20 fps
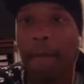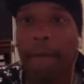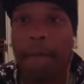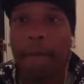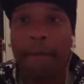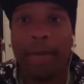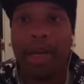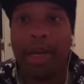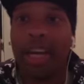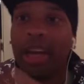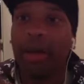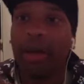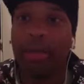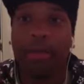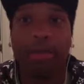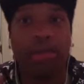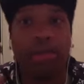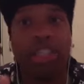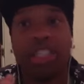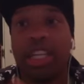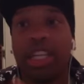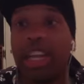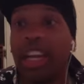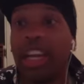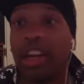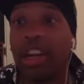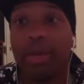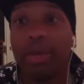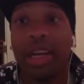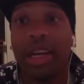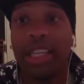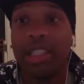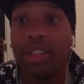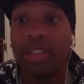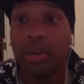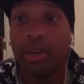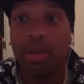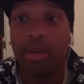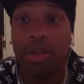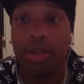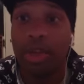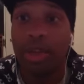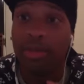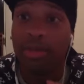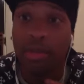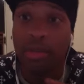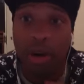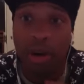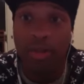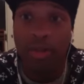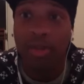But appreciate everybody, pulling up Bar for